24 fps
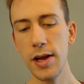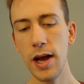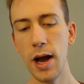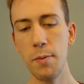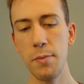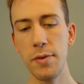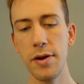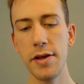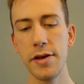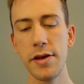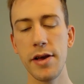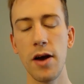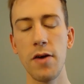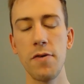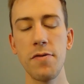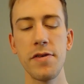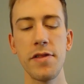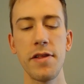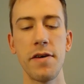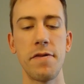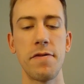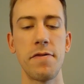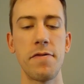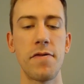I'm going to go for
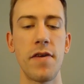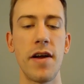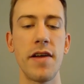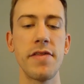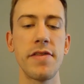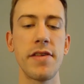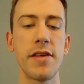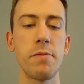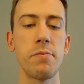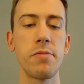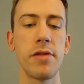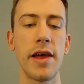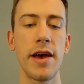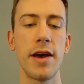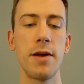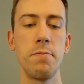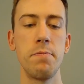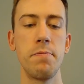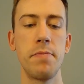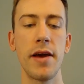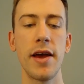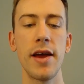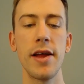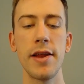the Frenzy
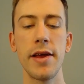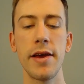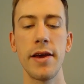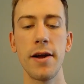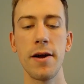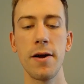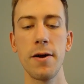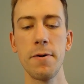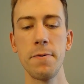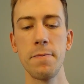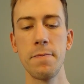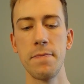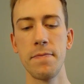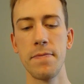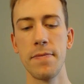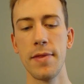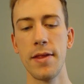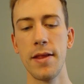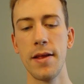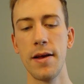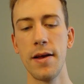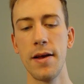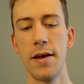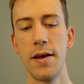Plant bait here.
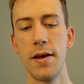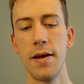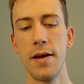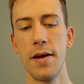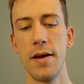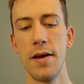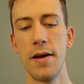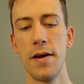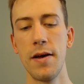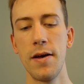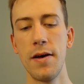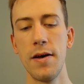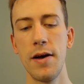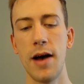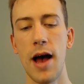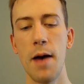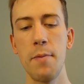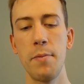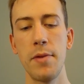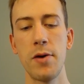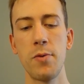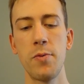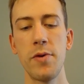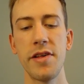
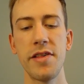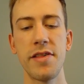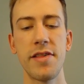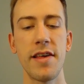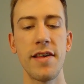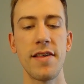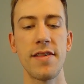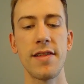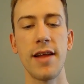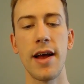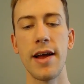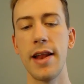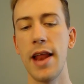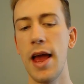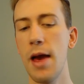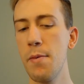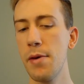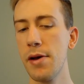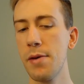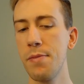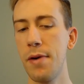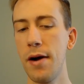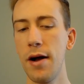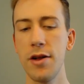I'm going to resist
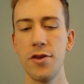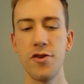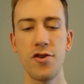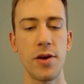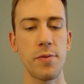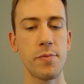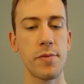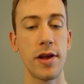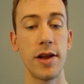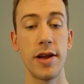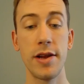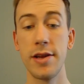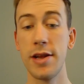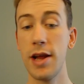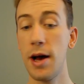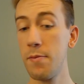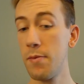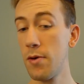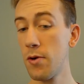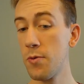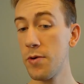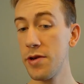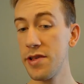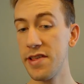Dynamic Punch, I'm going to
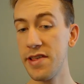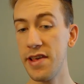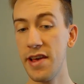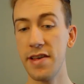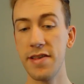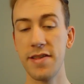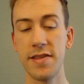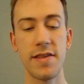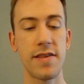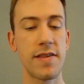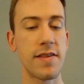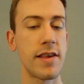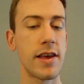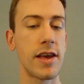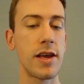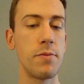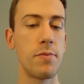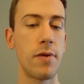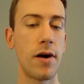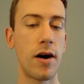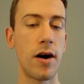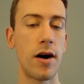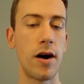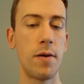double resist Seed
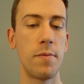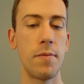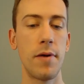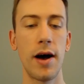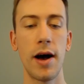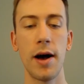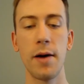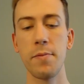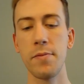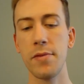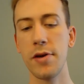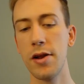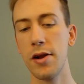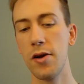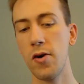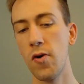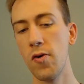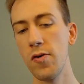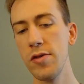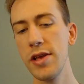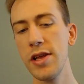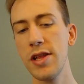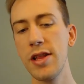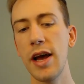Bomb, I'm going to
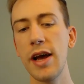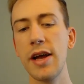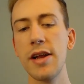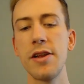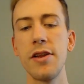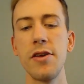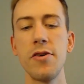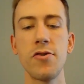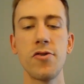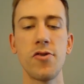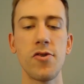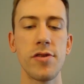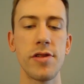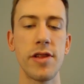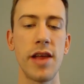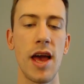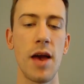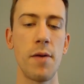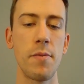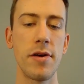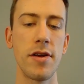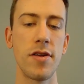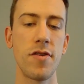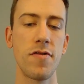only take neutral
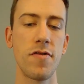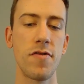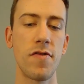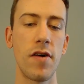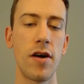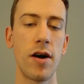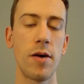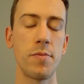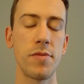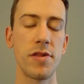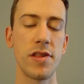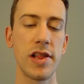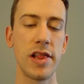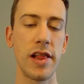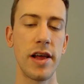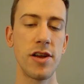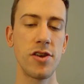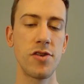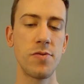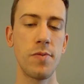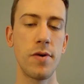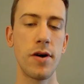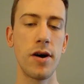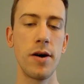damage from
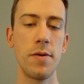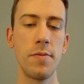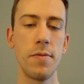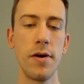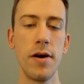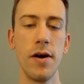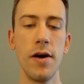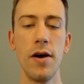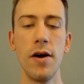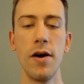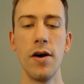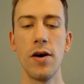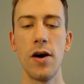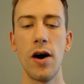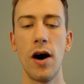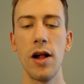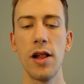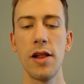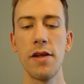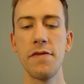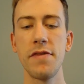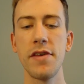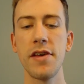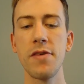Sludge Bomb.
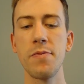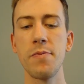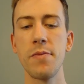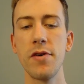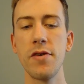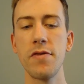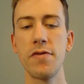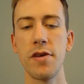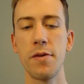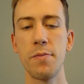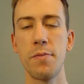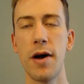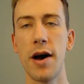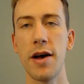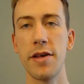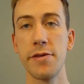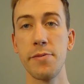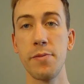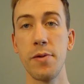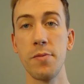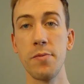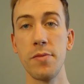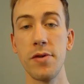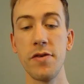All of these moves are
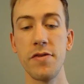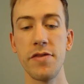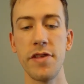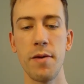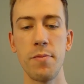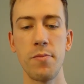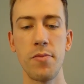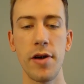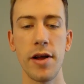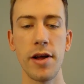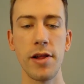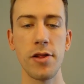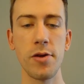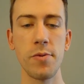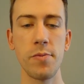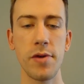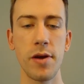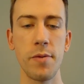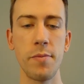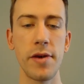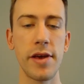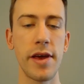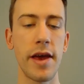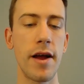possible moves that Breloom
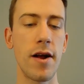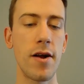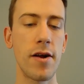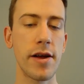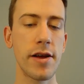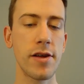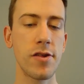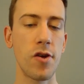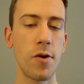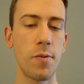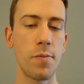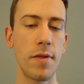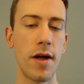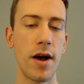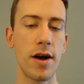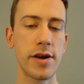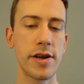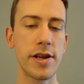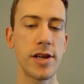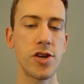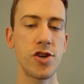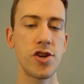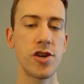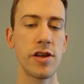could be carrying, so I'm not
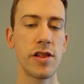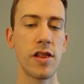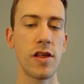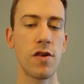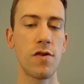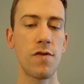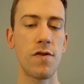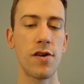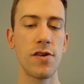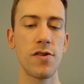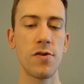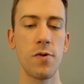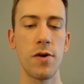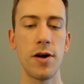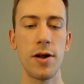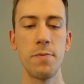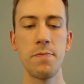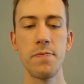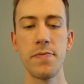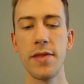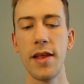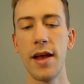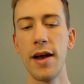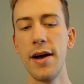going to shield this first
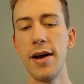one.